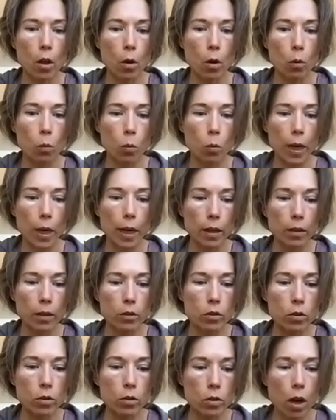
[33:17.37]

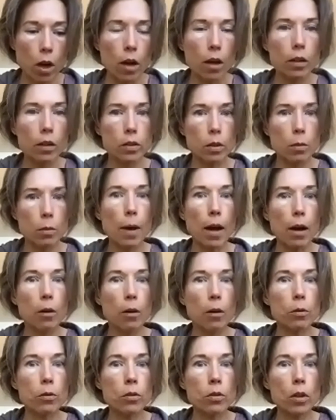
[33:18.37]
Rand talks
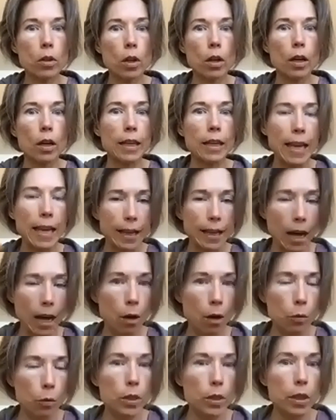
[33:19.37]
about, again, how
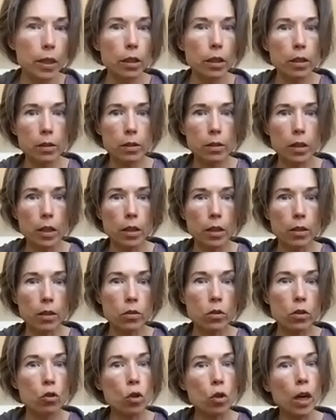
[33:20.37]
ridiculous it is
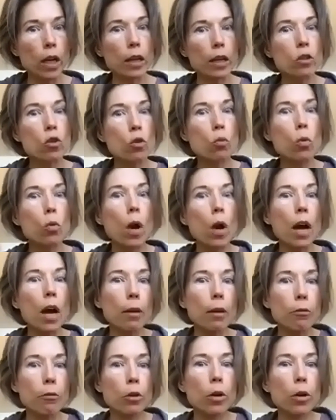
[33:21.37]
to try to derive
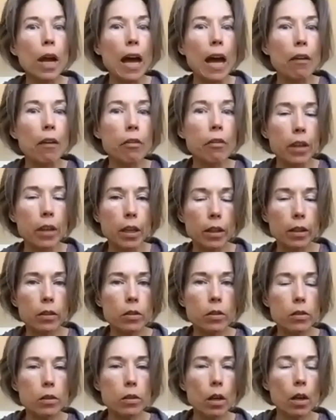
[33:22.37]
your
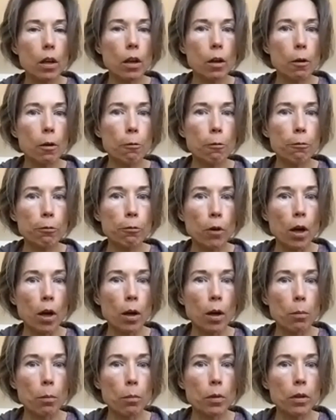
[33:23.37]
ethics
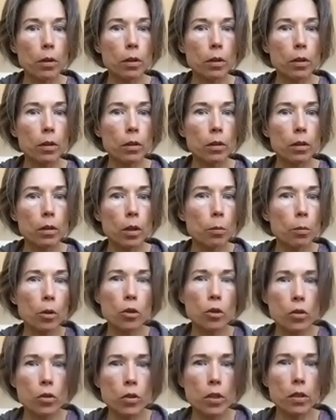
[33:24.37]
from
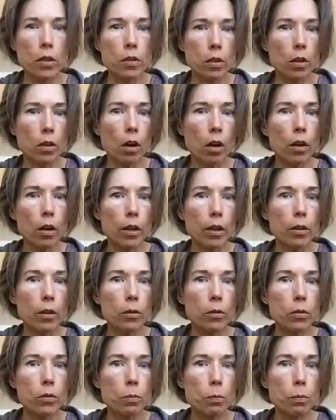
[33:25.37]
emergency
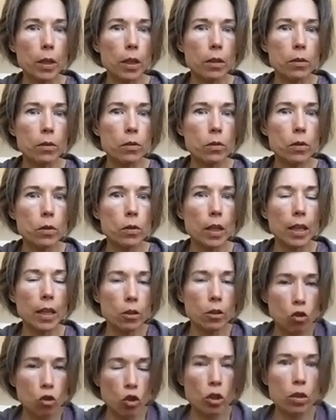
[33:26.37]
scenarios, because
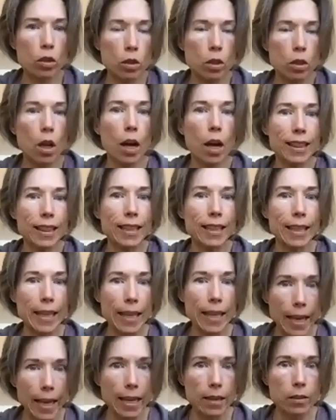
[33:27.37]
it's just not the
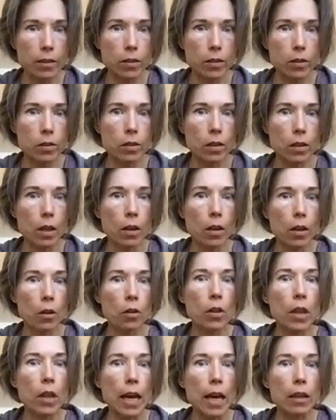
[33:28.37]
case
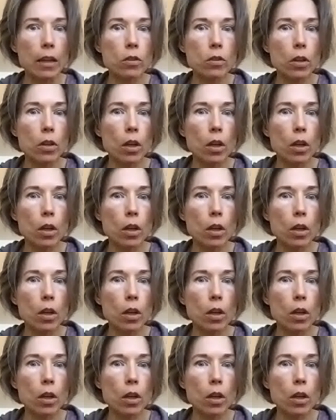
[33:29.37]
that